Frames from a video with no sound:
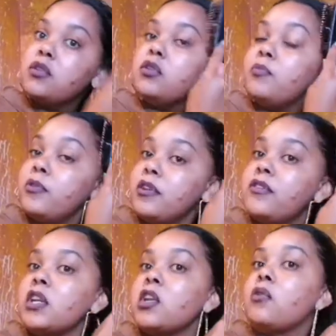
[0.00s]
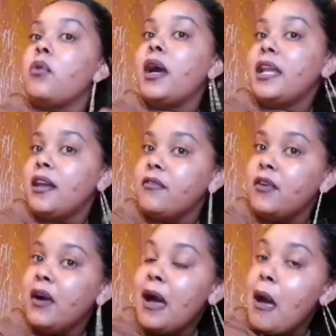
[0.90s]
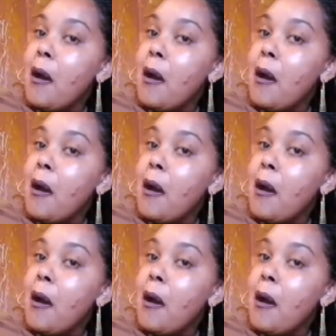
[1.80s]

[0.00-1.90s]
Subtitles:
or your boyfriend or whatever,